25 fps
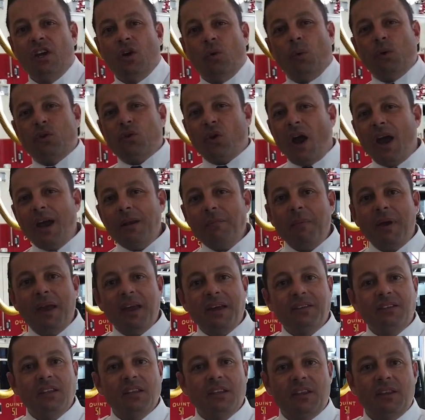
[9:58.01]
We try and make
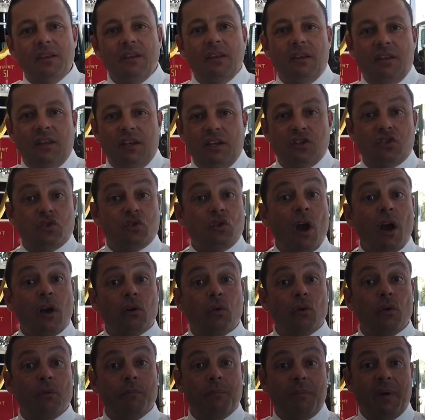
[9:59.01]
these truck
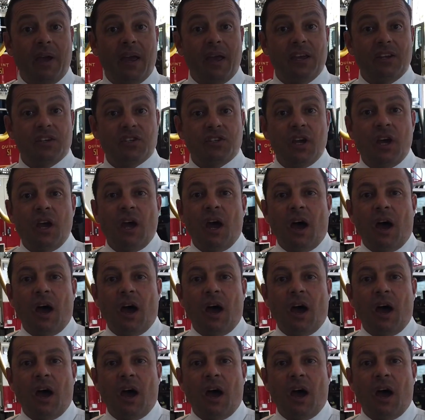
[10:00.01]
room bays